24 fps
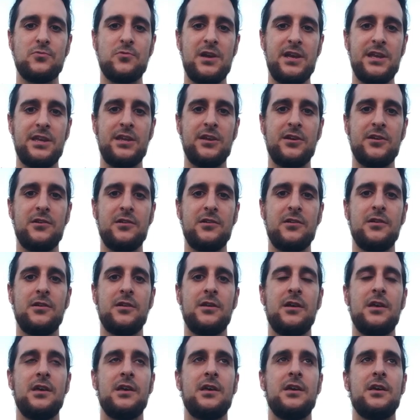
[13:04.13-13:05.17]
right here.
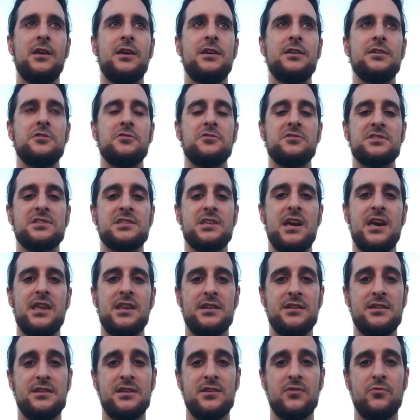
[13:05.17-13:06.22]
You just gotta
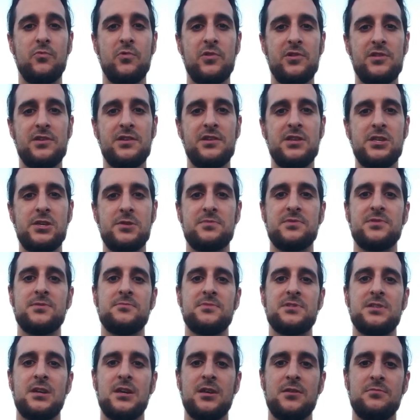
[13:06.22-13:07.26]
dig really deep
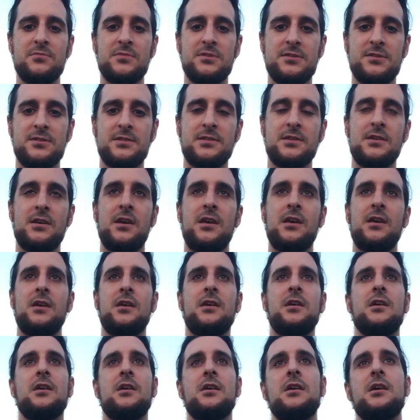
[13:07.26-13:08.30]
sometimes.
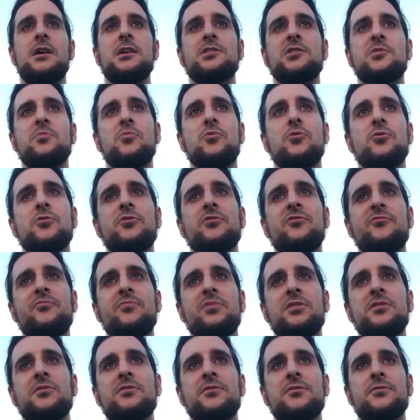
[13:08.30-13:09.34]
And the more you've
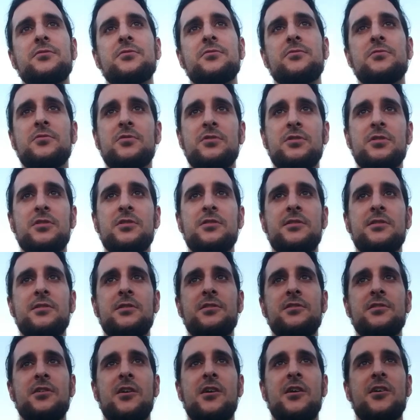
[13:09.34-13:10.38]
been through,
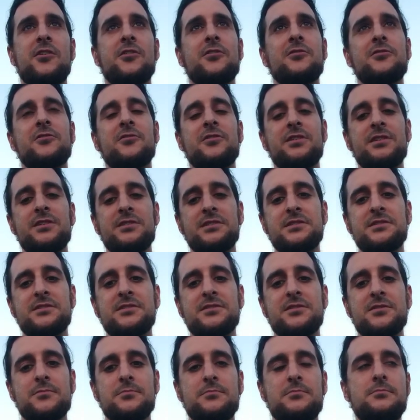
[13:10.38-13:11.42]
the harder it
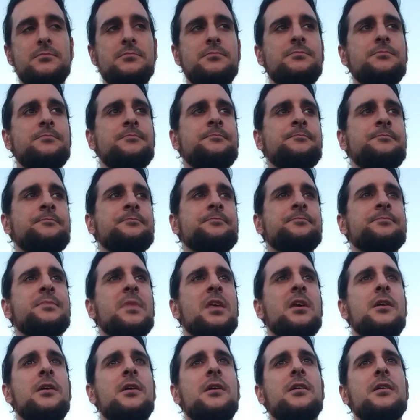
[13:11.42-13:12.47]
is.
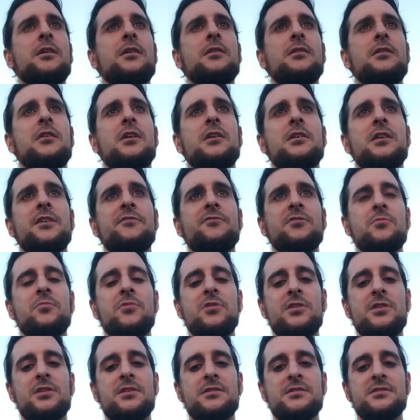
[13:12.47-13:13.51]
Not
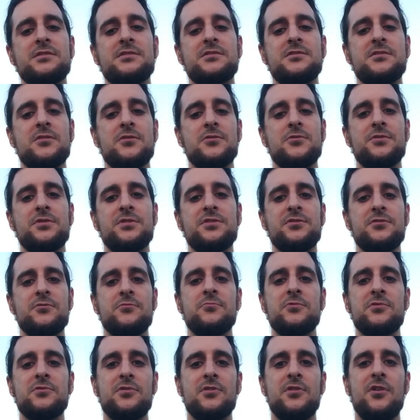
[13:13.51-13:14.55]
everybody is so in tune
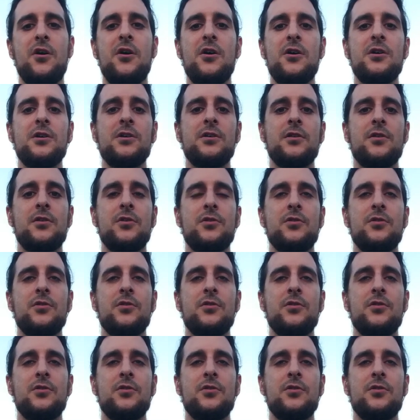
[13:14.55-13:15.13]
with their heart.